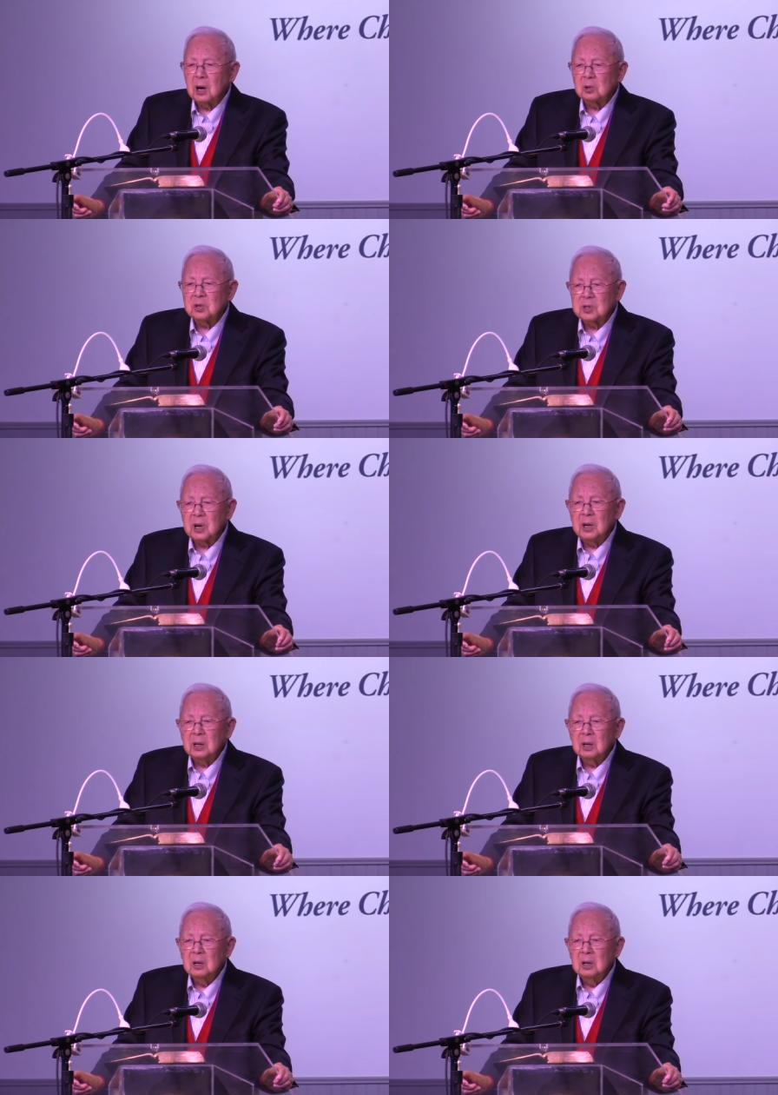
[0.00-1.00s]
health's
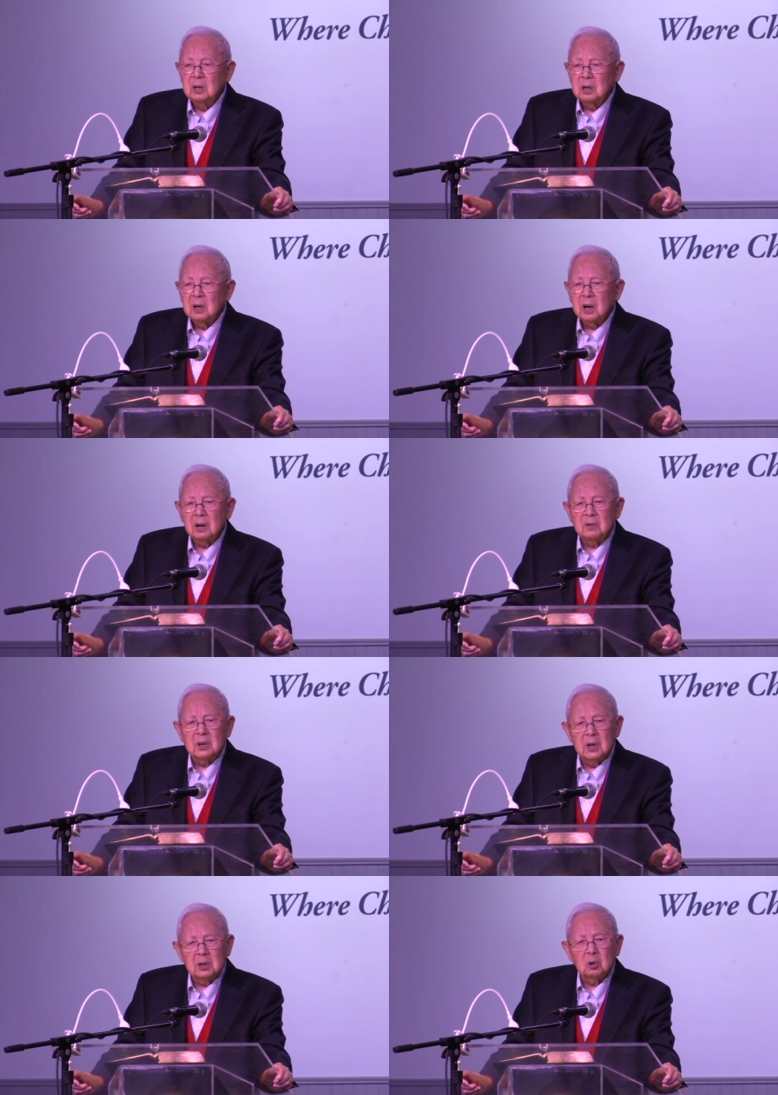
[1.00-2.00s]
sake, have
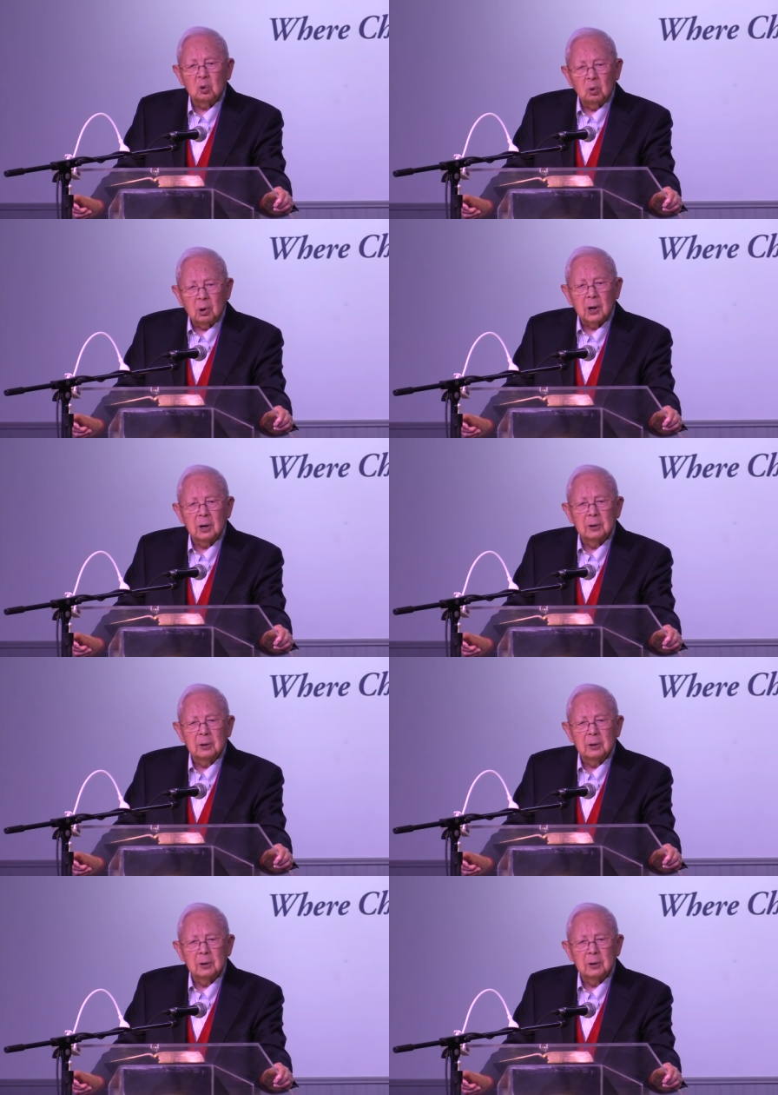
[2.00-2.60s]
a little wine.